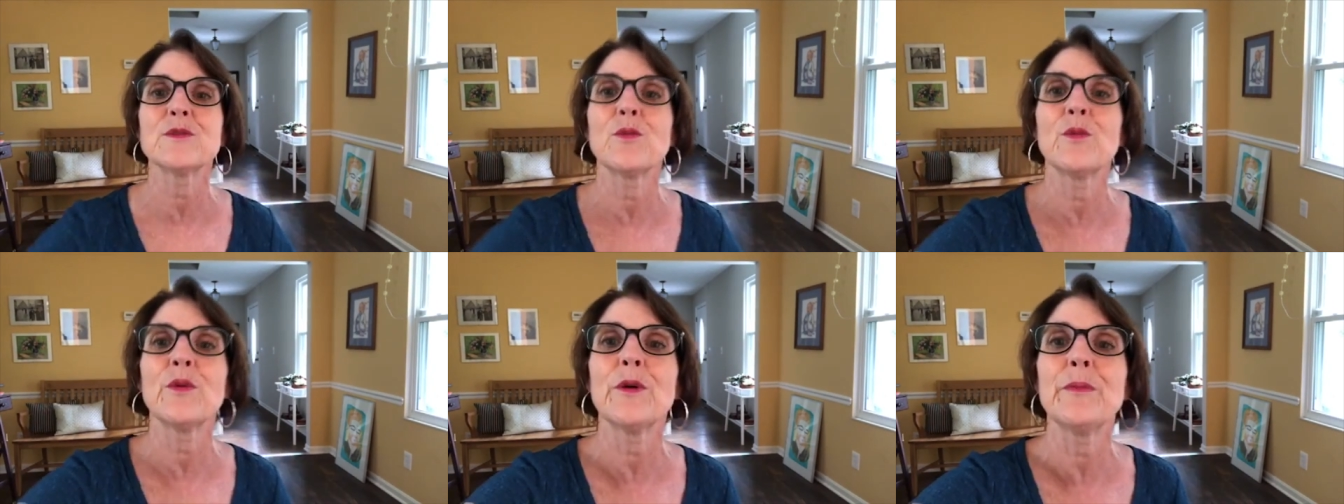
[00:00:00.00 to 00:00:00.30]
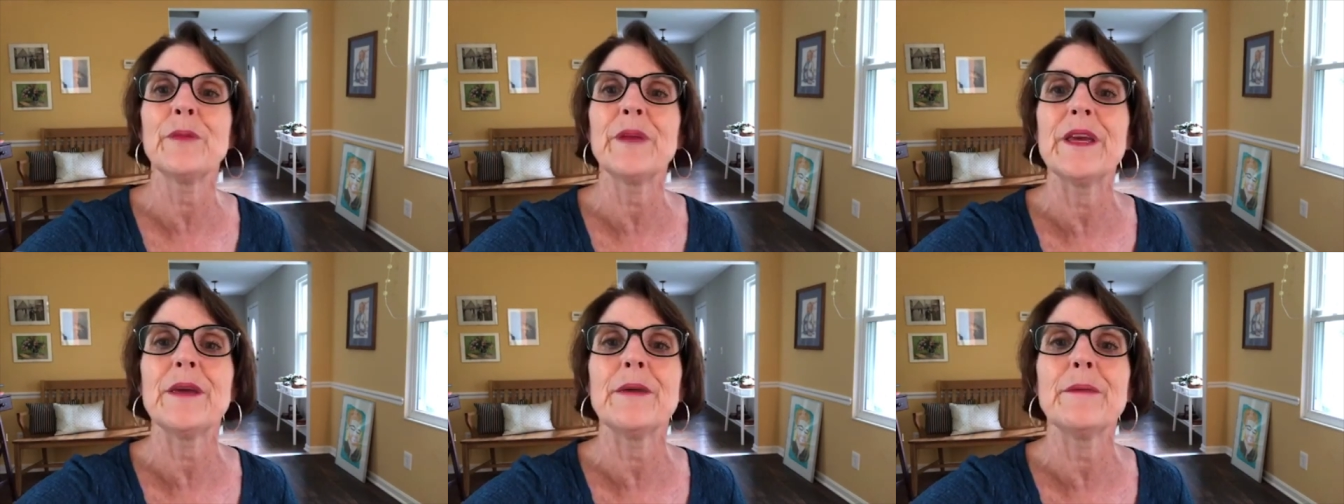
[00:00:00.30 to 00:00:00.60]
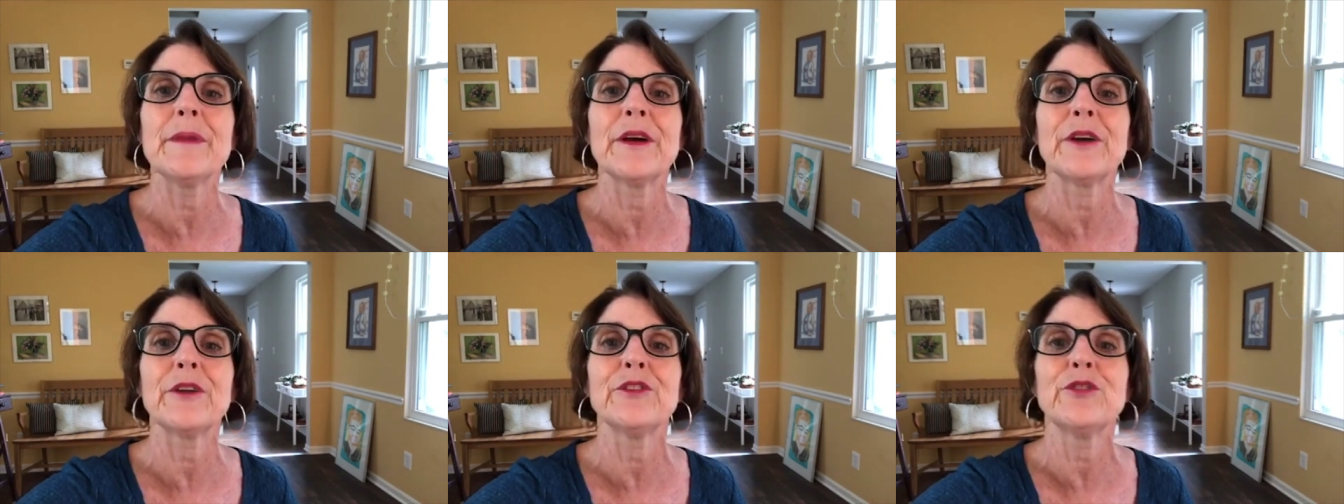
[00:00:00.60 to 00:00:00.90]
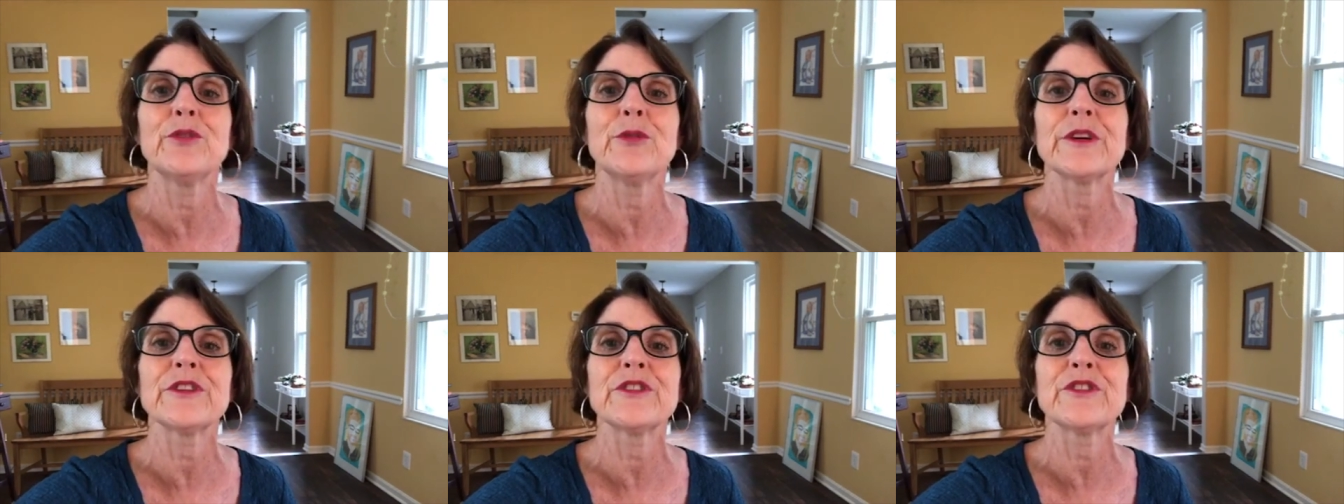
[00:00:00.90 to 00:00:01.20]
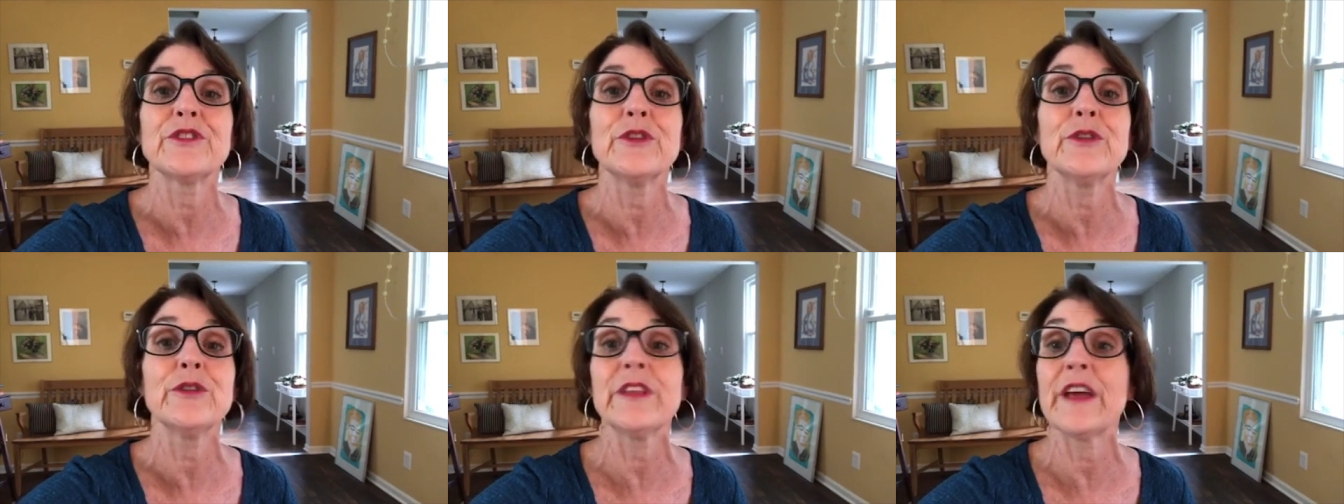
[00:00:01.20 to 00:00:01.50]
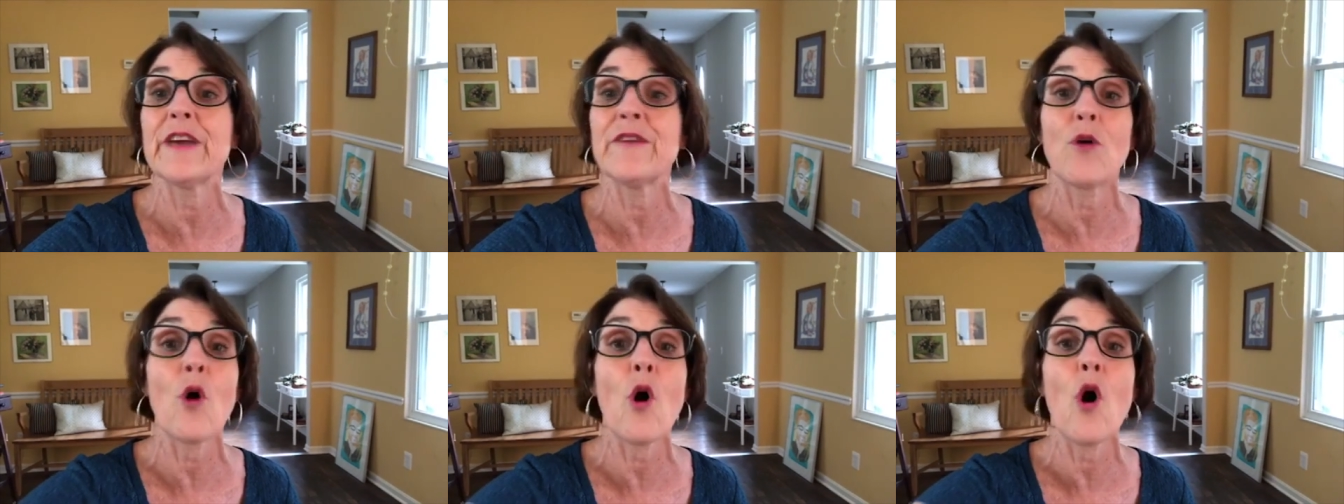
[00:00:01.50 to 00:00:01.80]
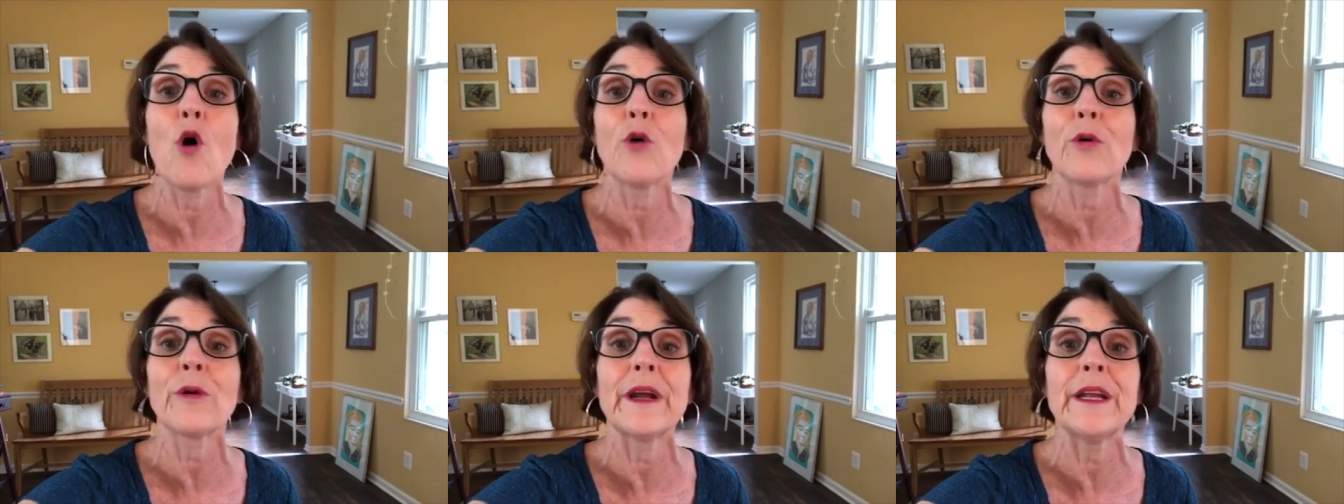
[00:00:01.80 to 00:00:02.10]
will be emailed to us soon. They've
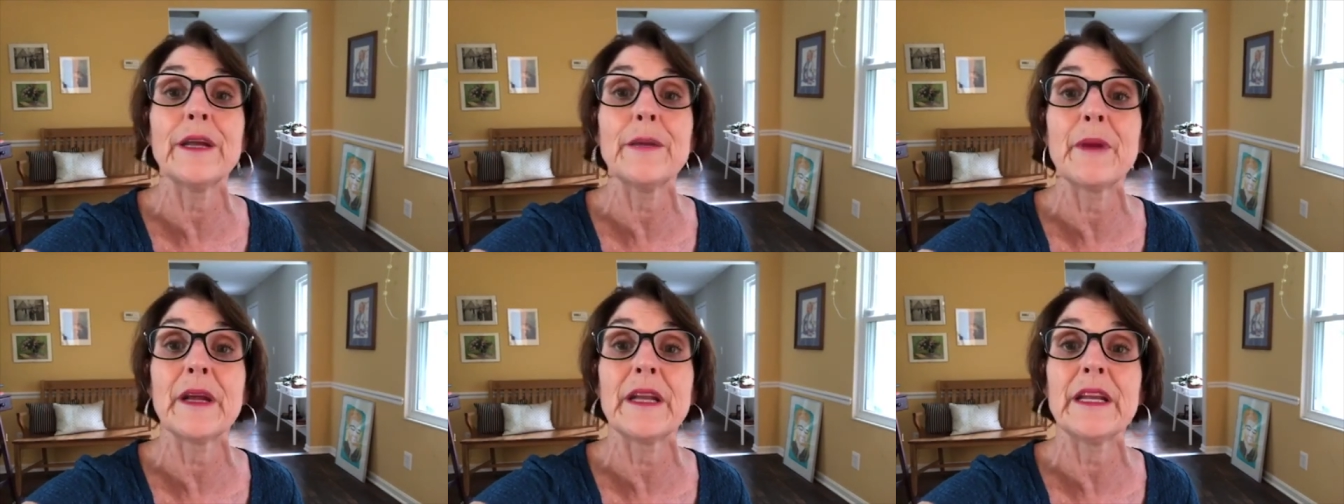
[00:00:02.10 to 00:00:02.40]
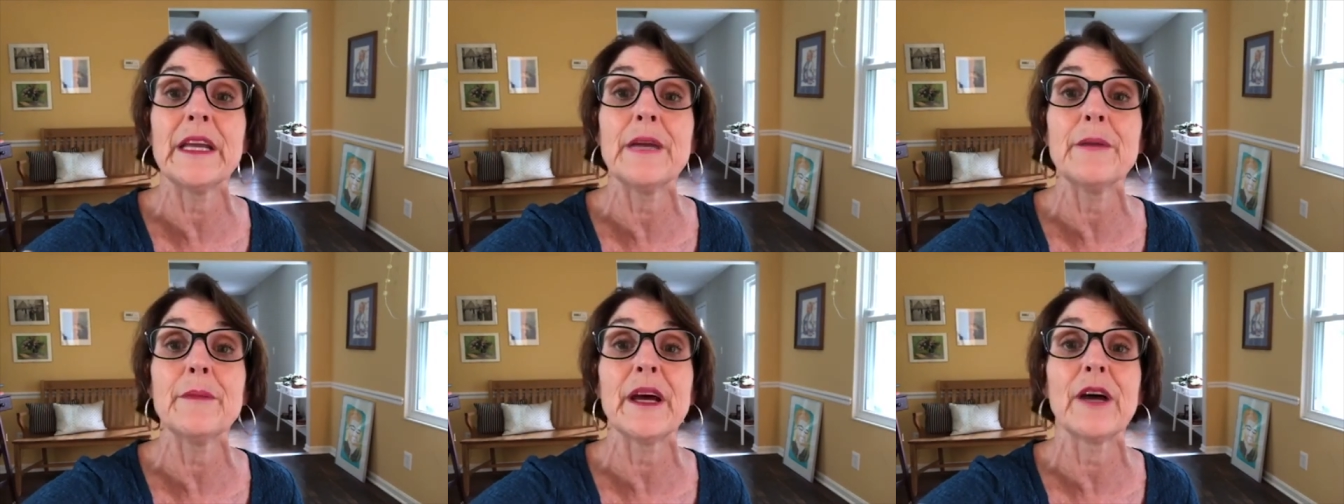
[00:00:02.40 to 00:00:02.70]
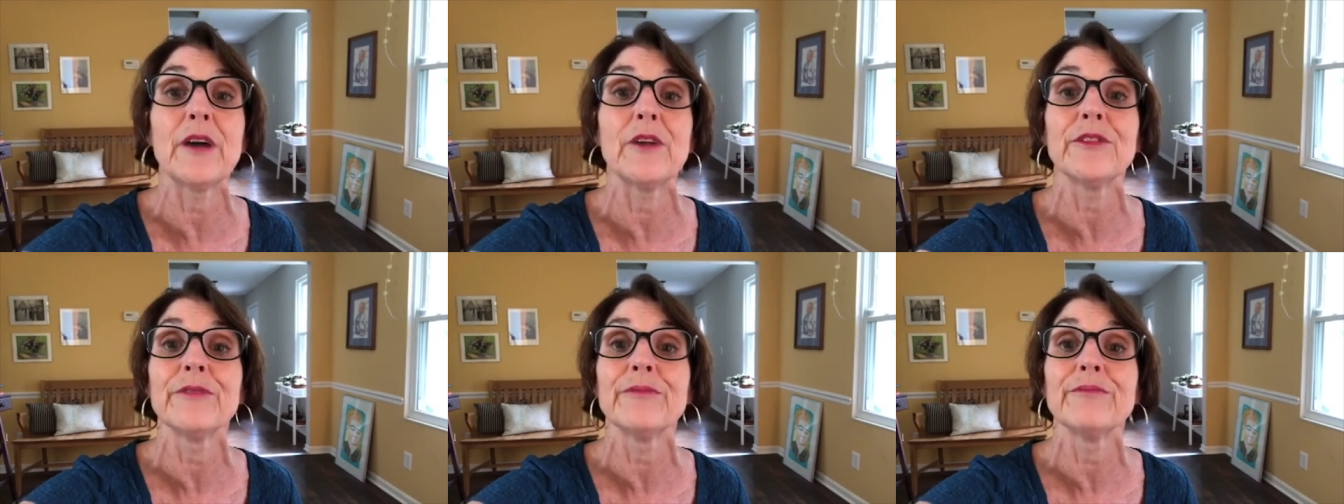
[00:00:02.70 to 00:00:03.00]
already been emailed.